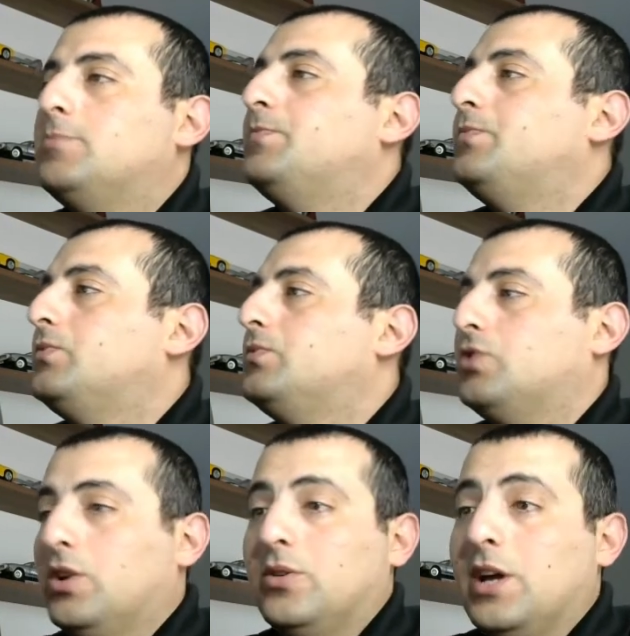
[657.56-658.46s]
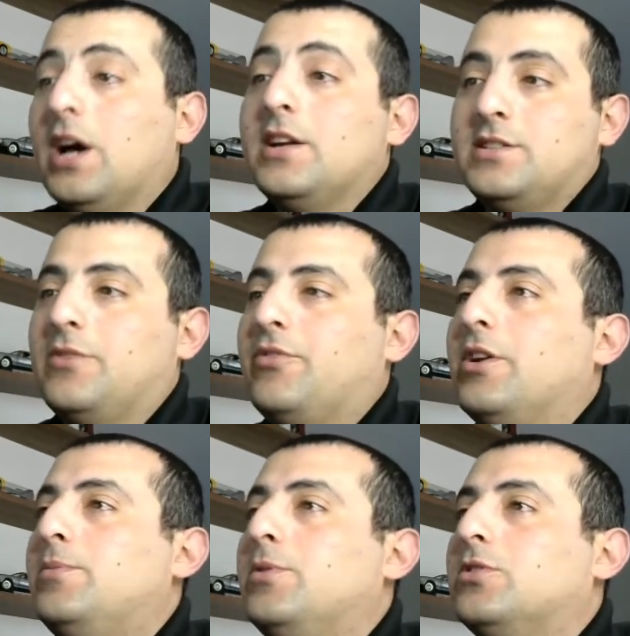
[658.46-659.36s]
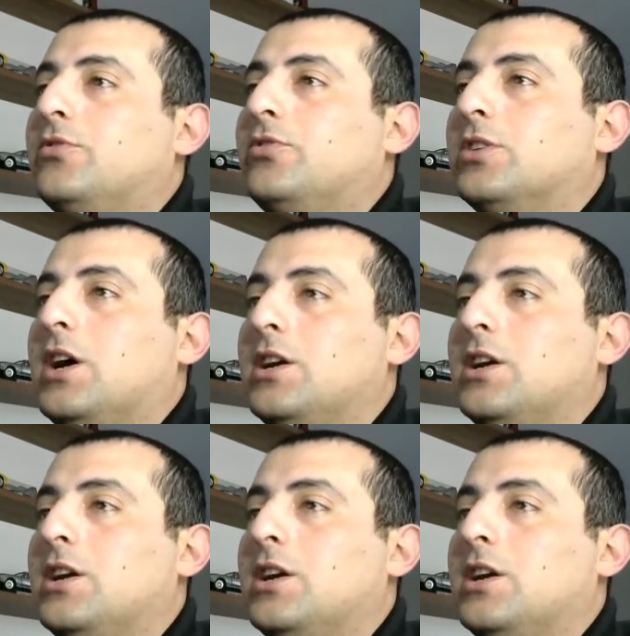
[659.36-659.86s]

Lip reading: So yeah, it's a very beautiful card.